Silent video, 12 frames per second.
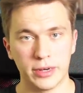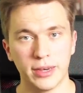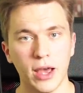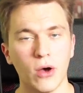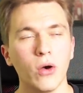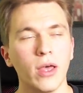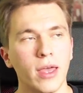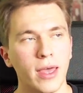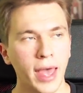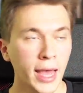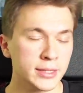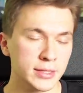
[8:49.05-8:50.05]
Now,
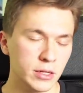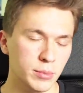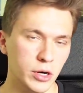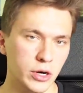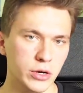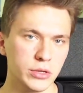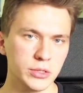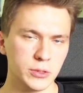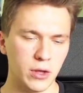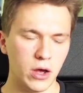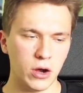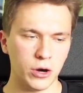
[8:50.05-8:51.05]
Axel markers
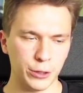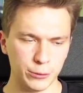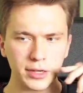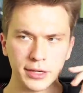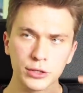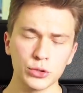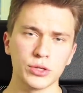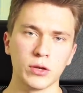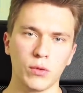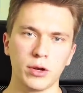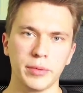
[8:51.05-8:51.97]
are an interesting one,